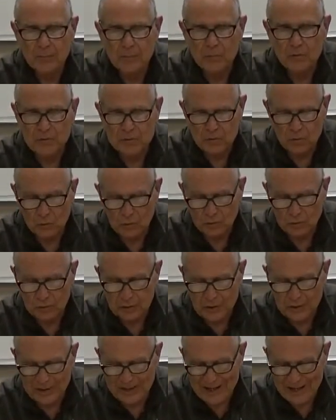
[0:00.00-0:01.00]
was
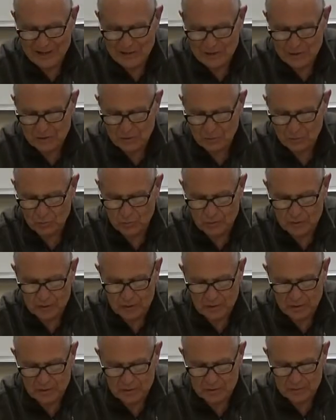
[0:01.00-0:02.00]
called classical
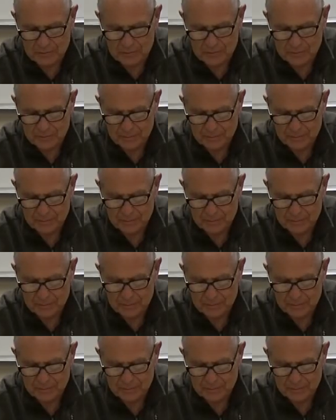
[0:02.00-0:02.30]
realism.